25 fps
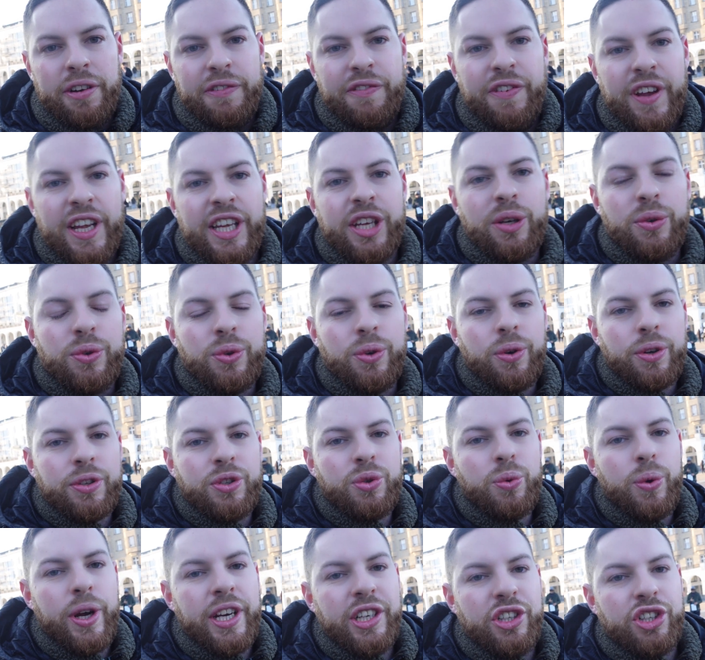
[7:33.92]
thing you do not
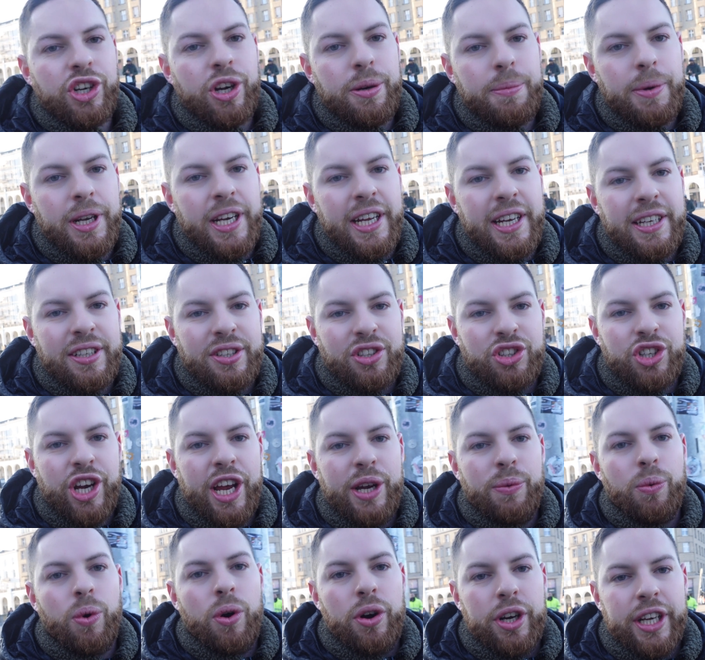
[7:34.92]
do in Germany is
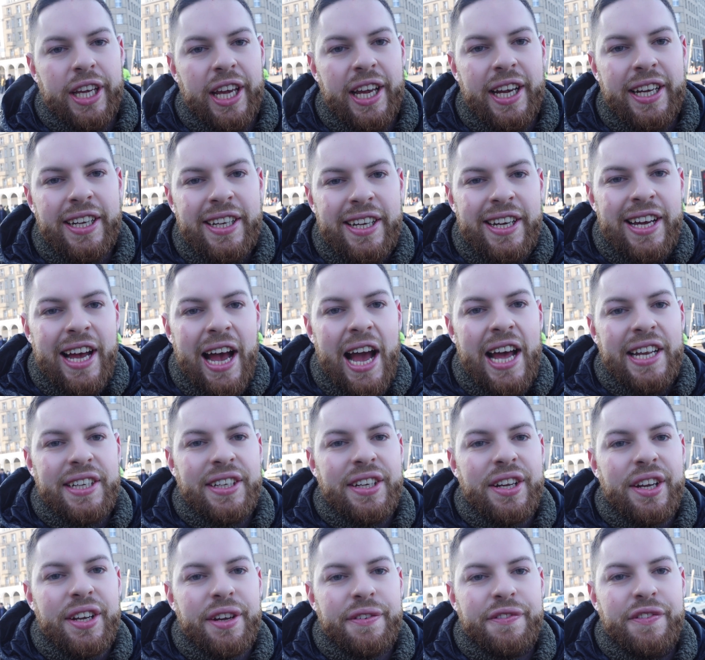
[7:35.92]
jaywalking, and
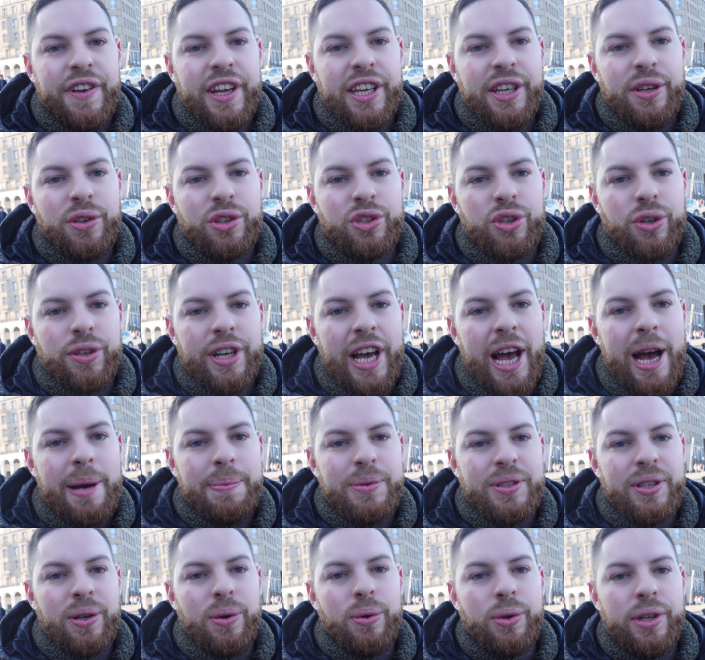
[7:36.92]
another thing you should
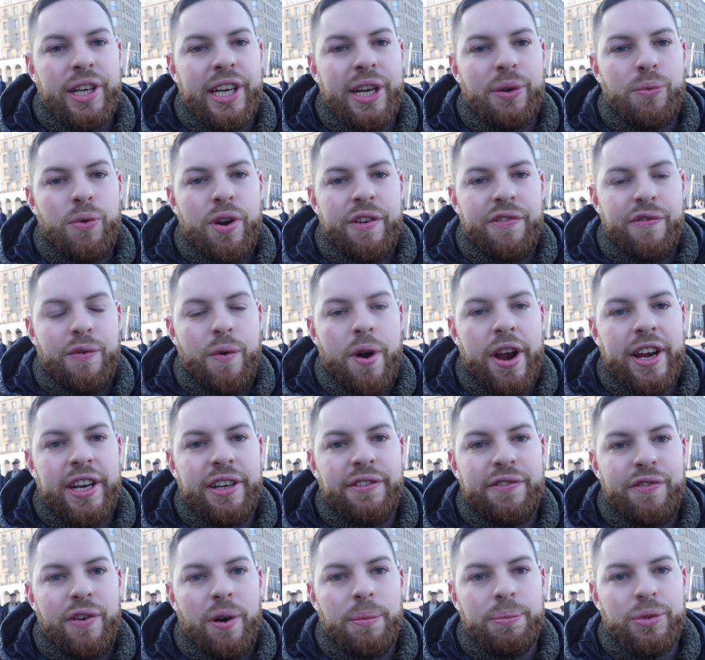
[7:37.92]
absolutely refrain
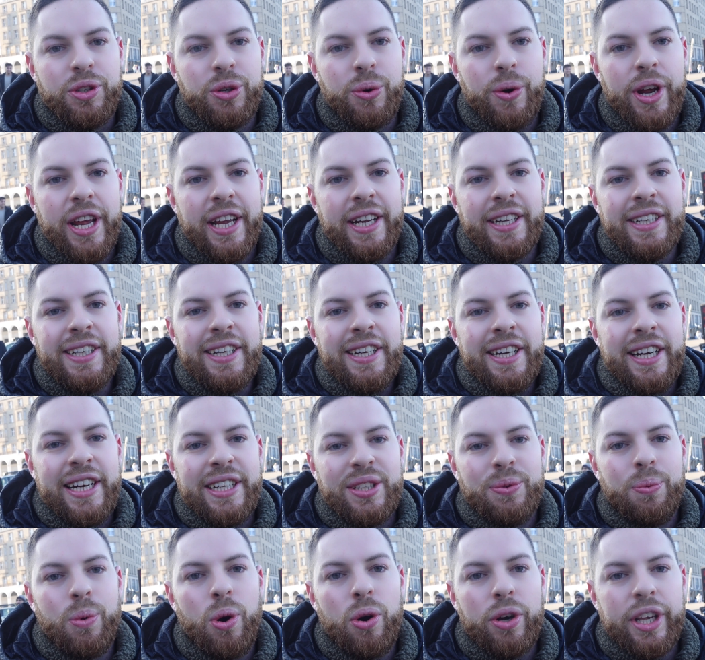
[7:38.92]
from doing
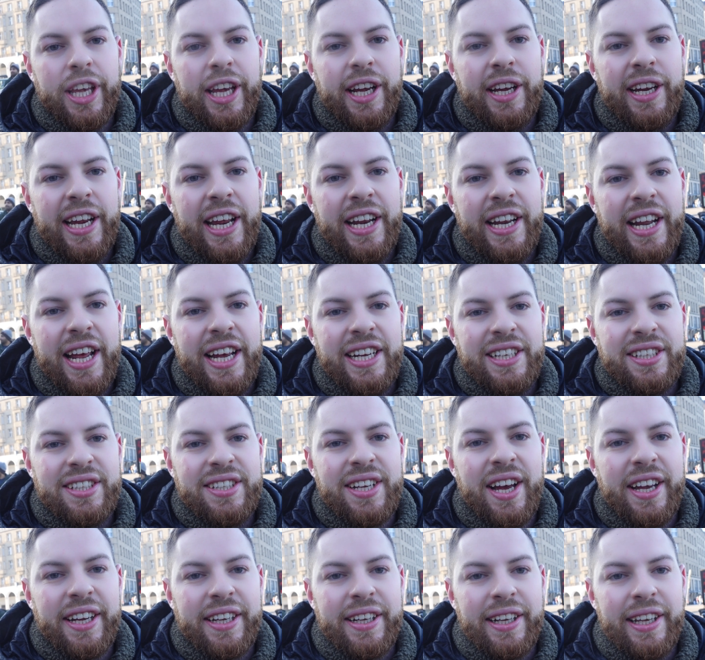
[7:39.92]
is walking in a
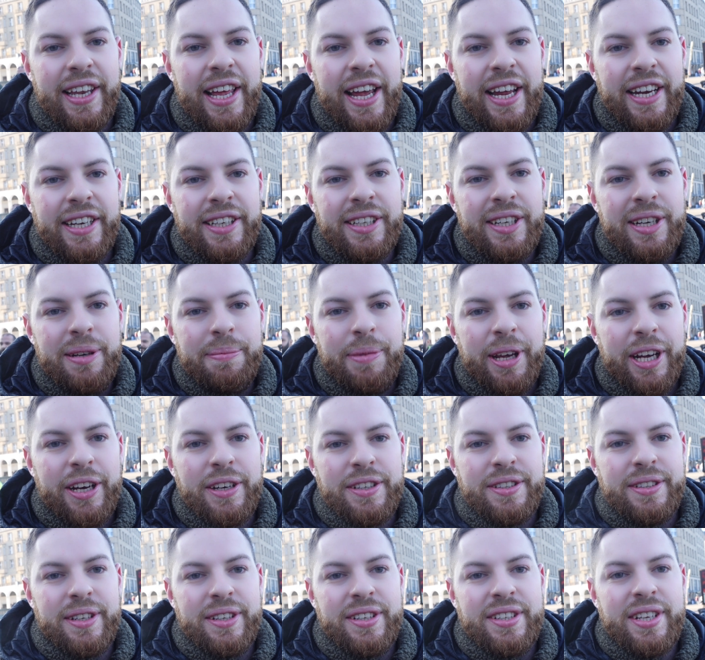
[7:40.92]
cycle lane,
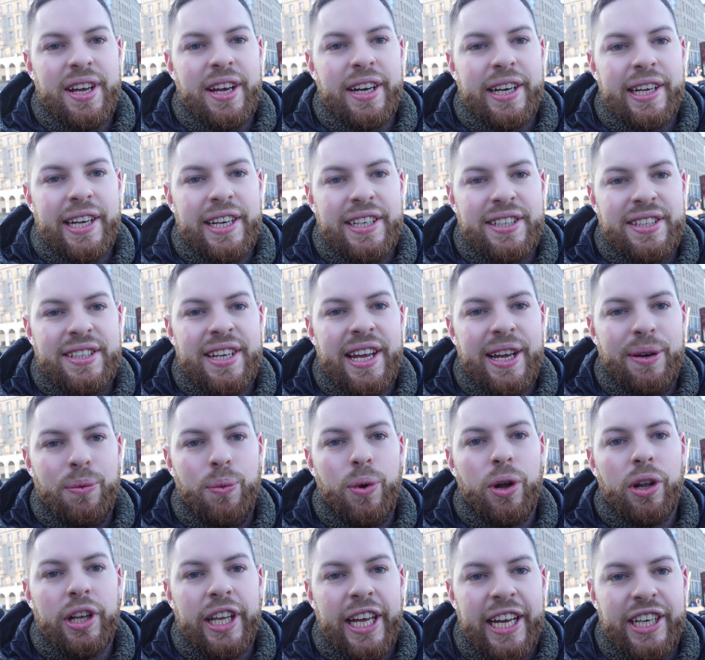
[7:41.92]
because the cyclists, they
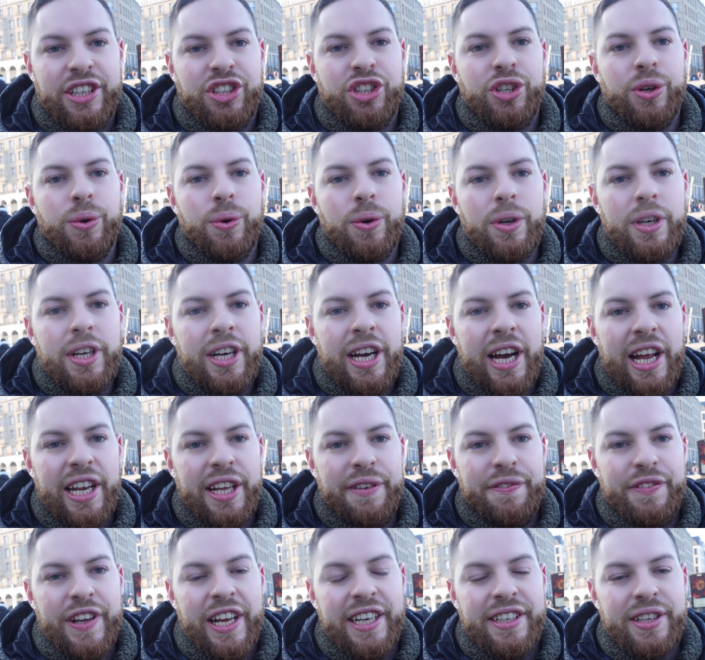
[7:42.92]
will hit you, and
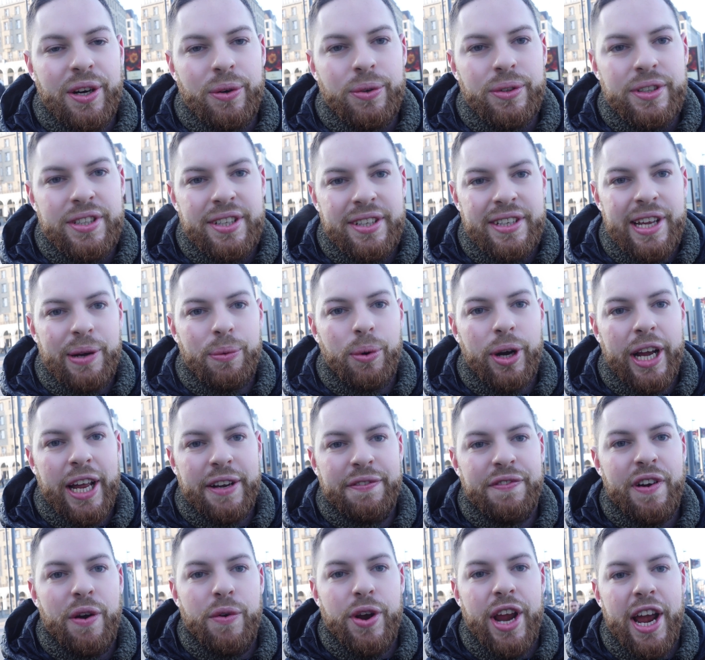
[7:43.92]
if they don't, they will get
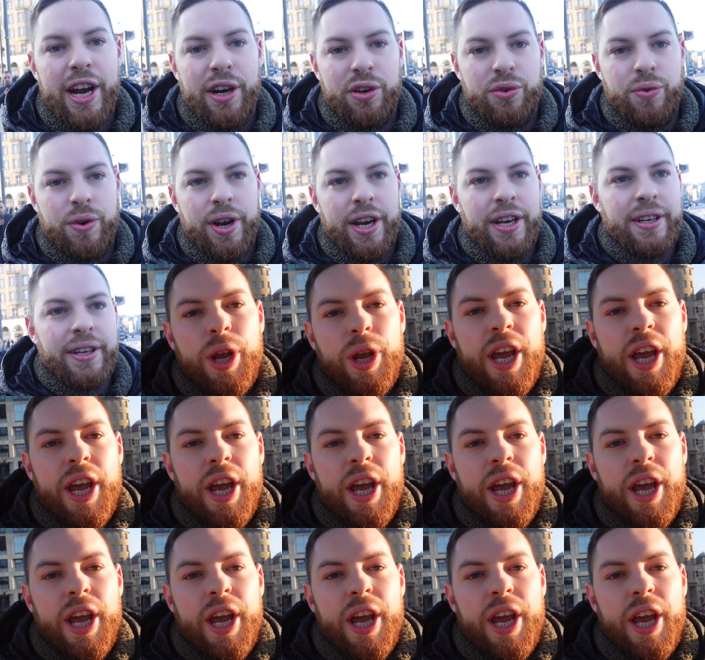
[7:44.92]
very angry.